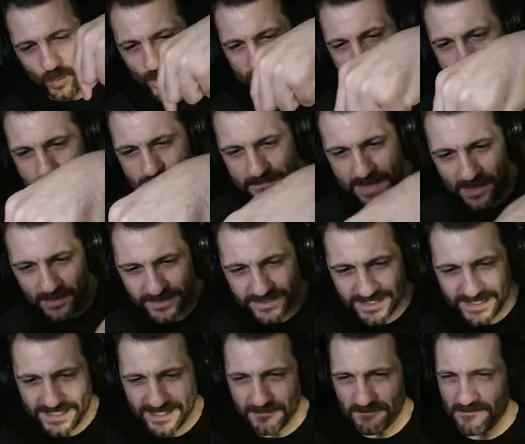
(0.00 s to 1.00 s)

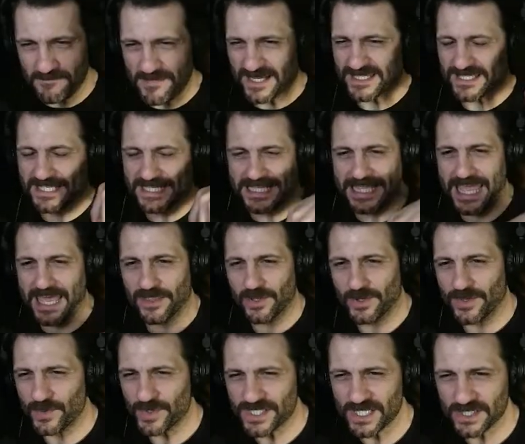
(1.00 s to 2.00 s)
remelted and mixed together.
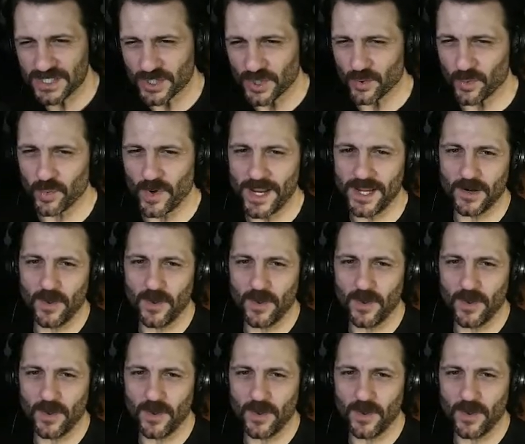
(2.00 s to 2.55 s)
There was such a great